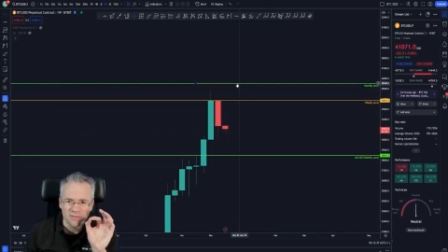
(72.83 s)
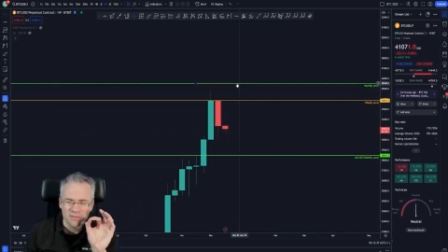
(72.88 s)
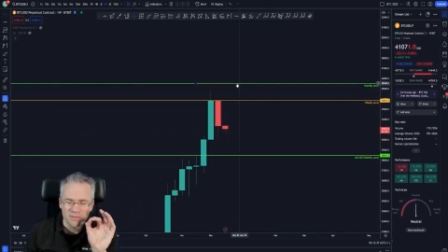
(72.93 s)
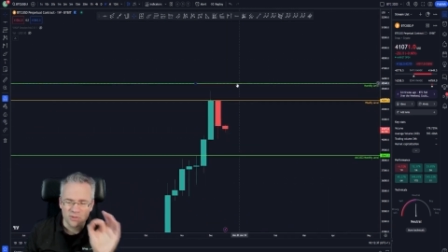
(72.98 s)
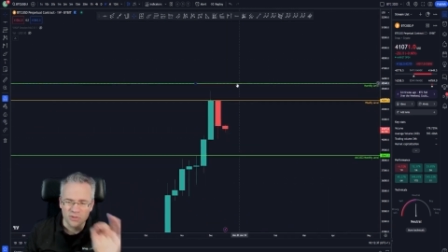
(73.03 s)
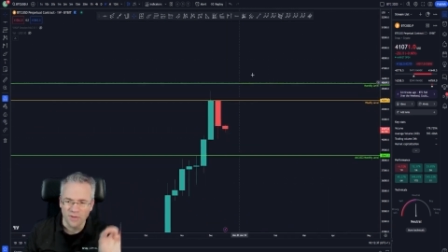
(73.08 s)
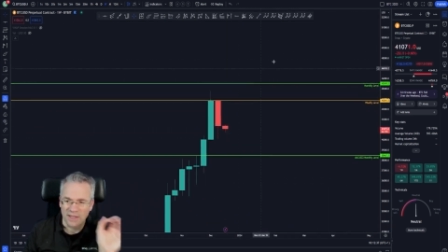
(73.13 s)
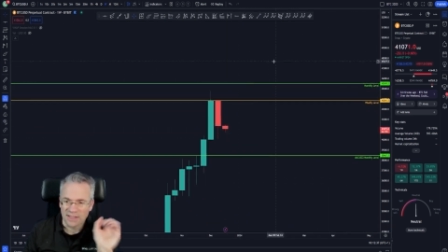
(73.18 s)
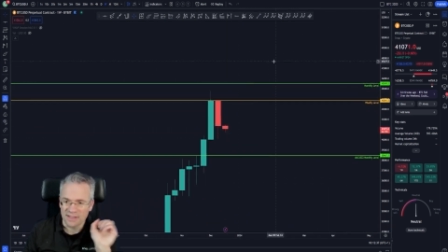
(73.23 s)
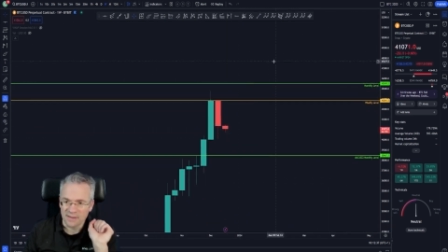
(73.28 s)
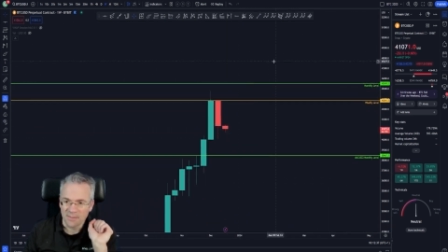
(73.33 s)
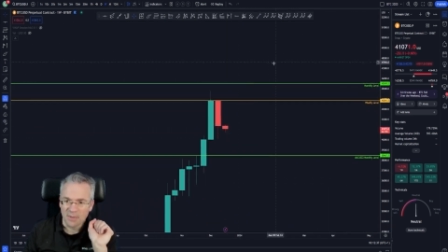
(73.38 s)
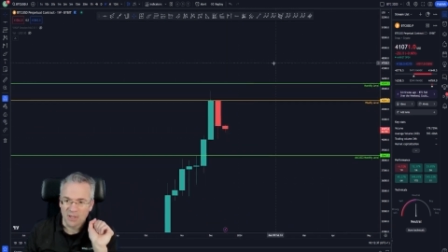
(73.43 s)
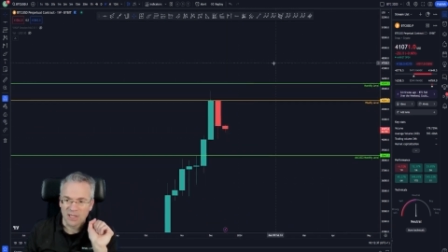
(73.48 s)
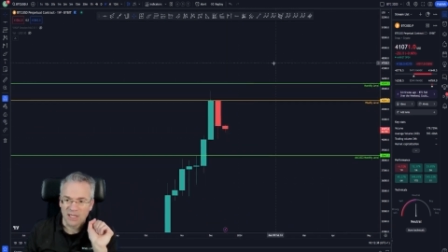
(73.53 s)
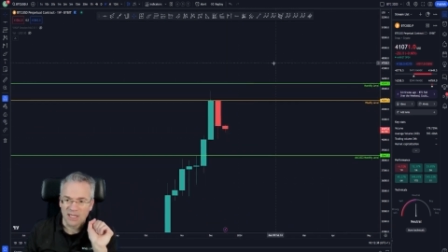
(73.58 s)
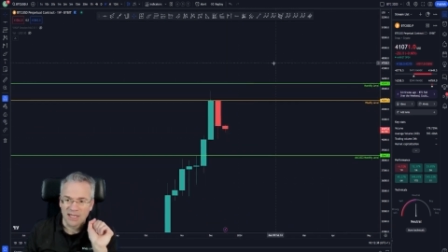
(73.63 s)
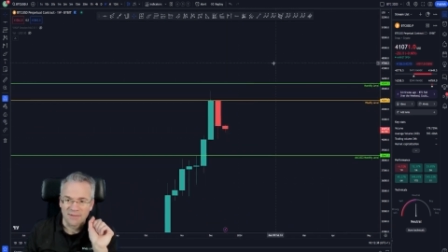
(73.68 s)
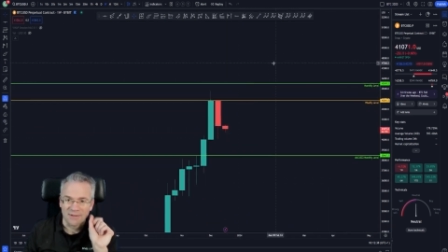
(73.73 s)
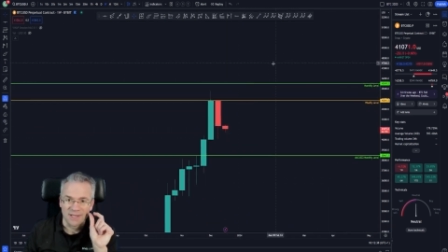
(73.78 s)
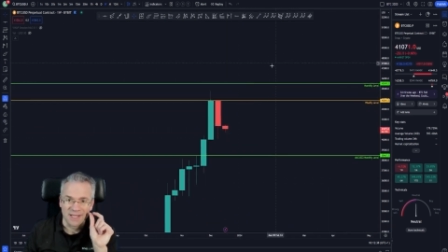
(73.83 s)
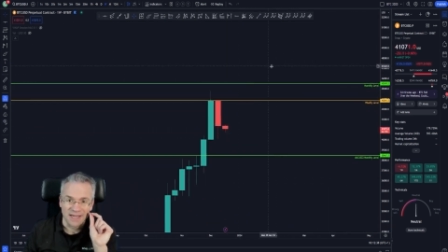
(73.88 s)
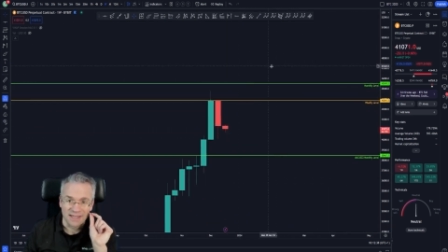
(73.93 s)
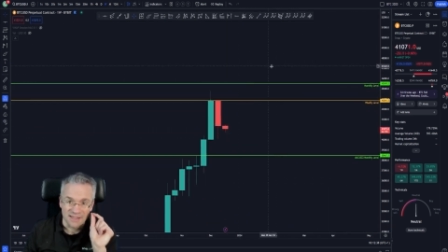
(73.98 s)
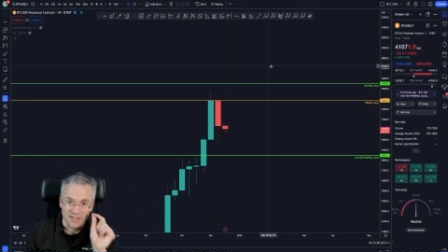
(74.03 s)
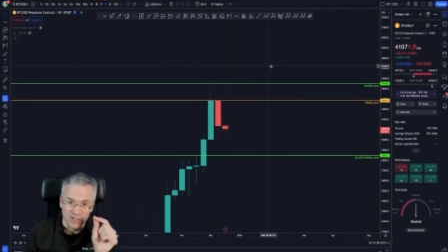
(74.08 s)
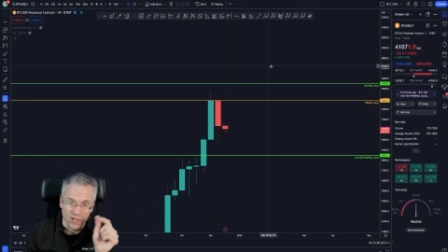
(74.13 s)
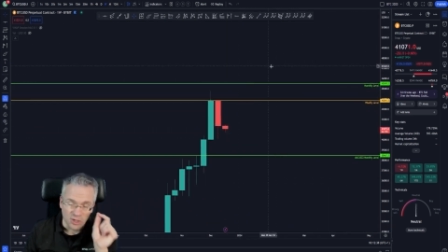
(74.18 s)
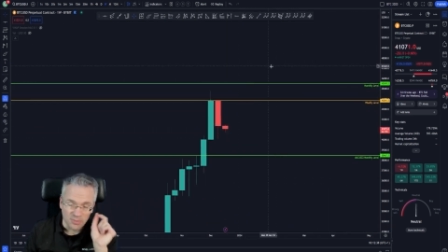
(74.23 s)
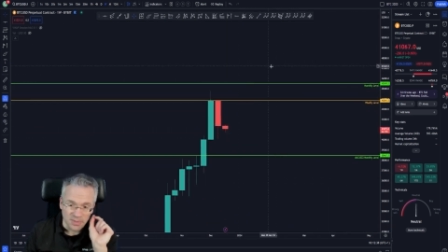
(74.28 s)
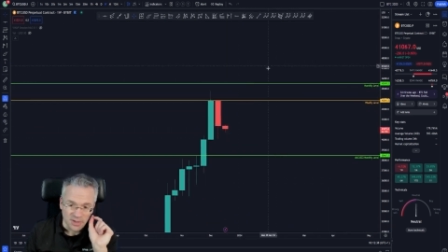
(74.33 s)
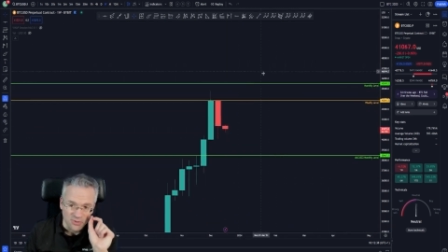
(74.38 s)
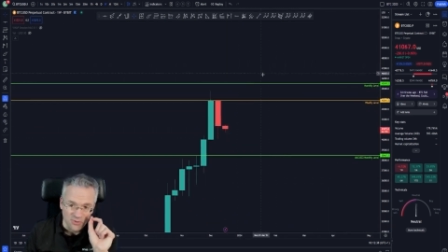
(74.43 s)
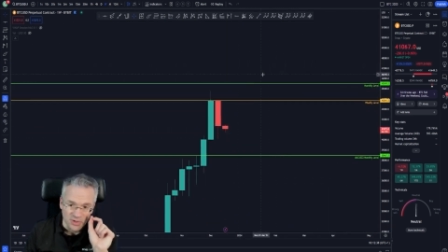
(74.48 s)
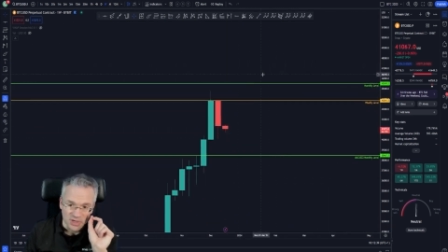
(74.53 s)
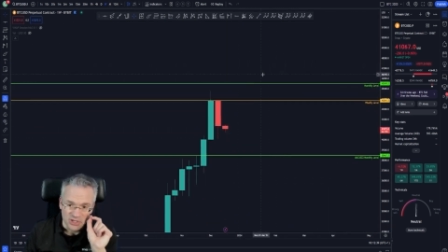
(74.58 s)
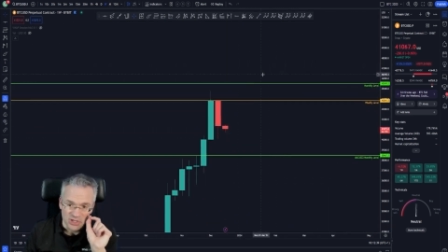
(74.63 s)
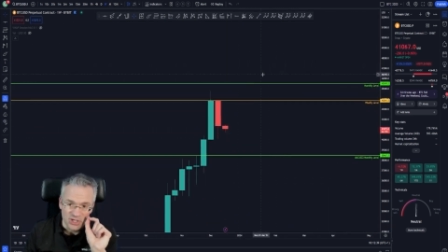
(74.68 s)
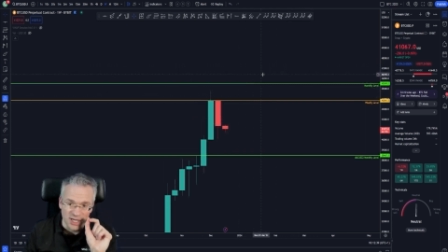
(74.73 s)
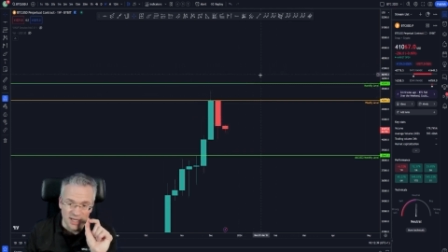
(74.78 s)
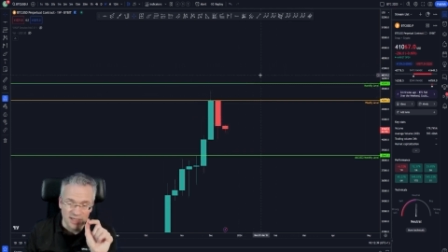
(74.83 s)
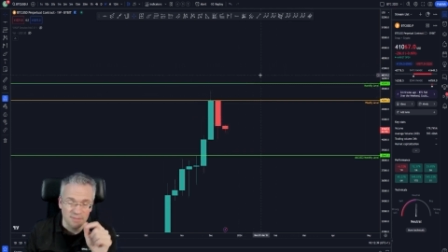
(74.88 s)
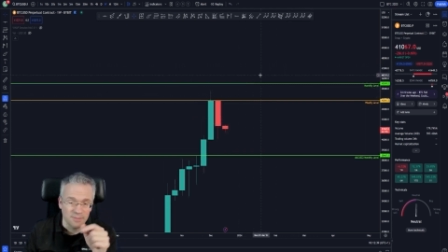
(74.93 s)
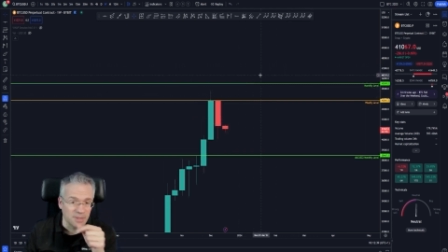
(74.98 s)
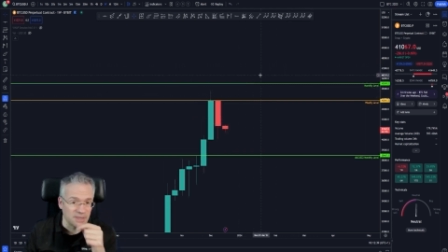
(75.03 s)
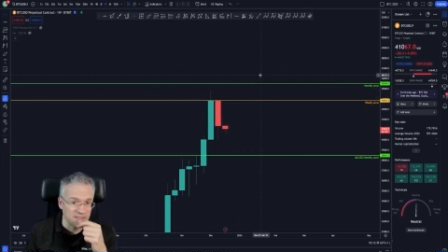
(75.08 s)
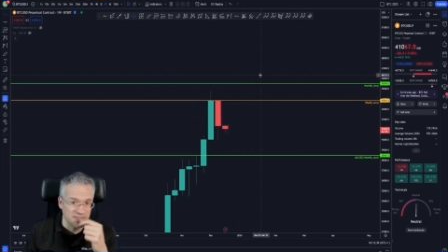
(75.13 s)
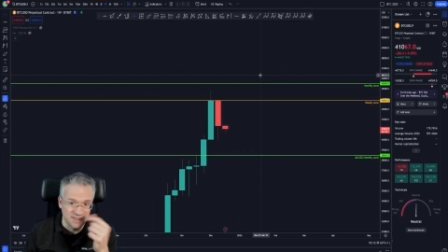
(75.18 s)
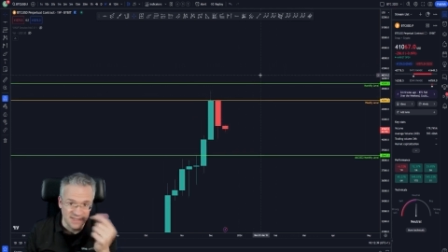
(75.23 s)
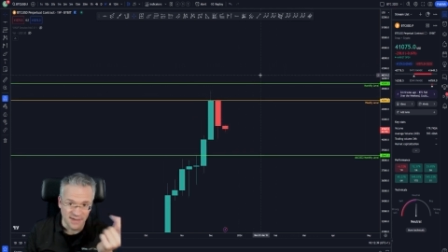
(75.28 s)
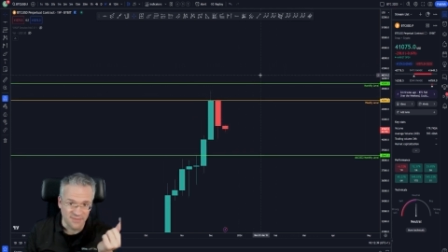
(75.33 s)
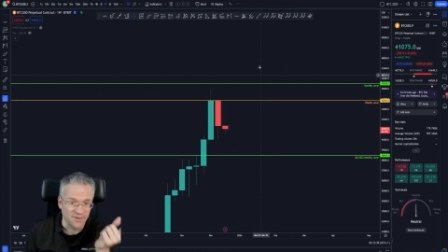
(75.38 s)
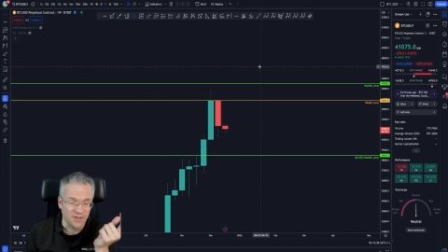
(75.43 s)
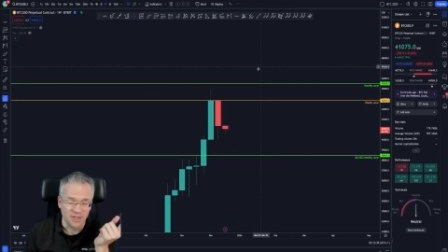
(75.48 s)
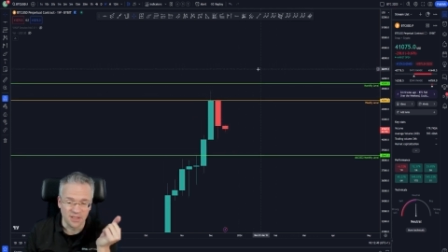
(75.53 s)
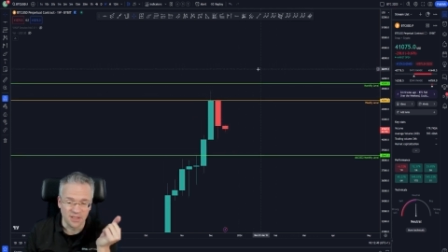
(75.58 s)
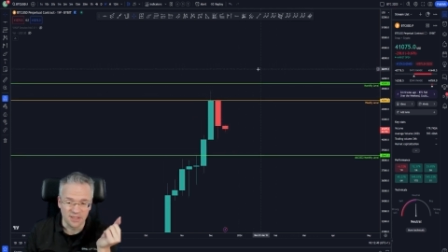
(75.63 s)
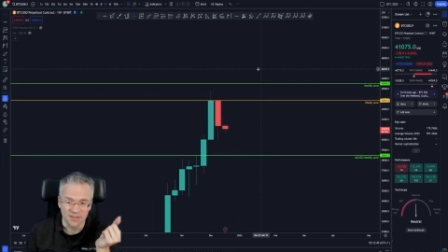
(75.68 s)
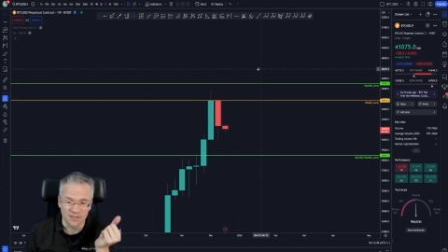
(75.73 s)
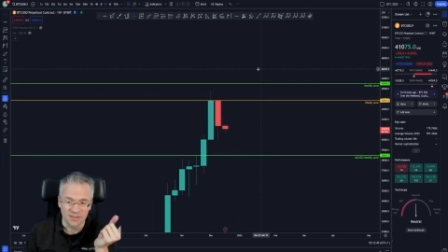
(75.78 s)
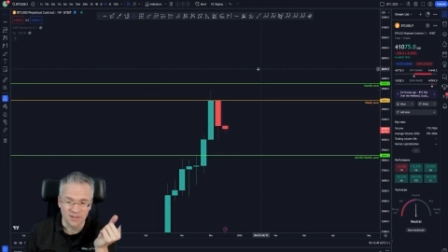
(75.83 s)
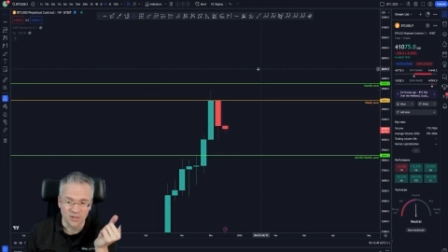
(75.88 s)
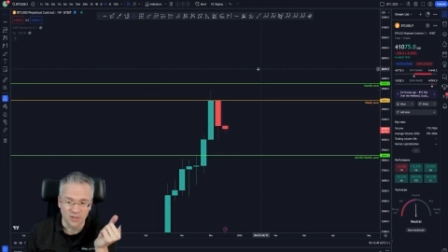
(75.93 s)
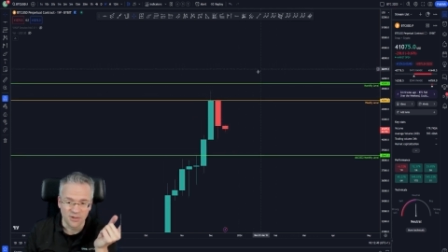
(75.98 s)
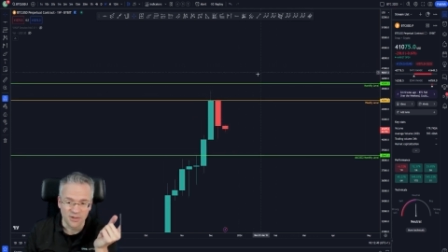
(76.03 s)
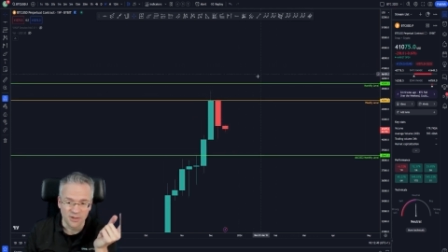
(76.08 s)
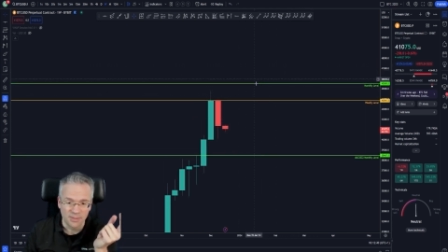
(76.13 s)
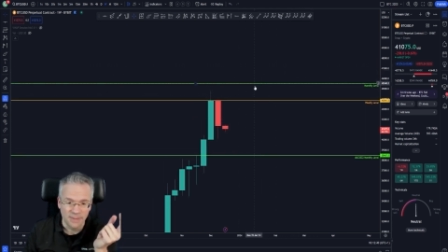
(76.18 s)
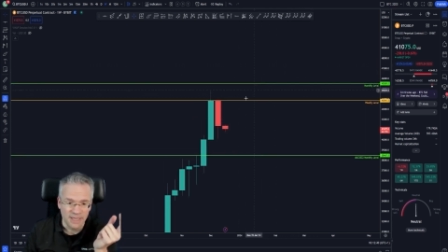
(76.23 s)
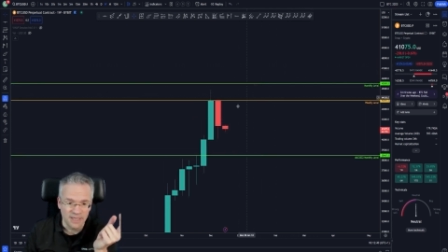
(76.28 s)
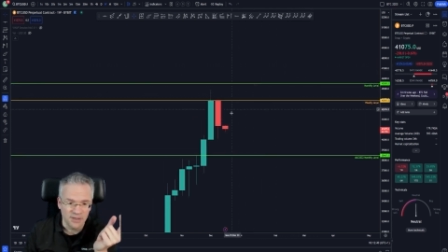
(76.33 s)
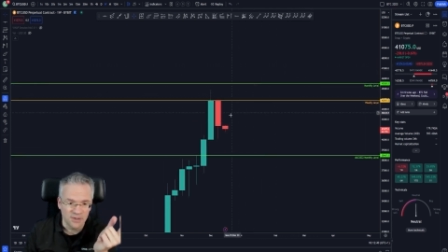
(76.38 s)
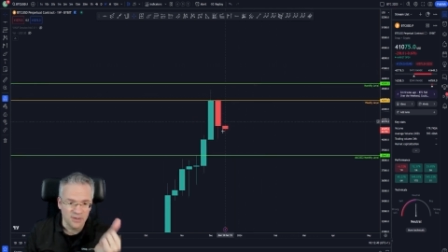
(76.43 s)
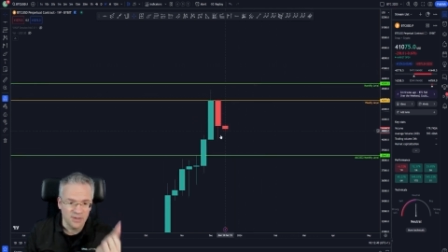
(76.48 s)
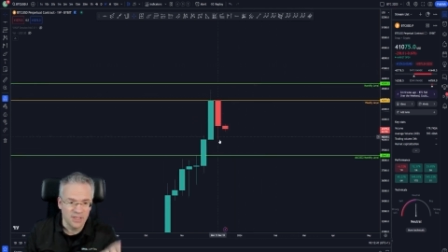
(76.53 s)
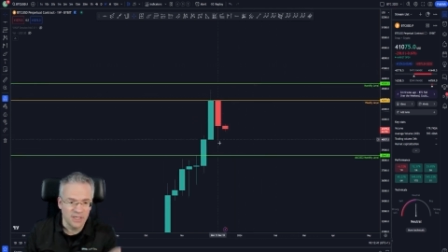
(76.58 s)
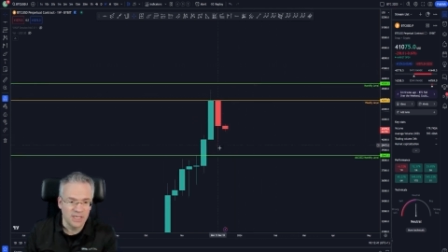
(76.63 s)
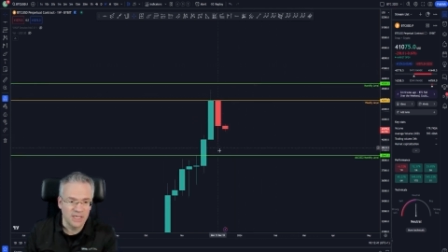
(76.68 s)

So that's the monthly level that has not been reached yet, but it's definitely still on the menu.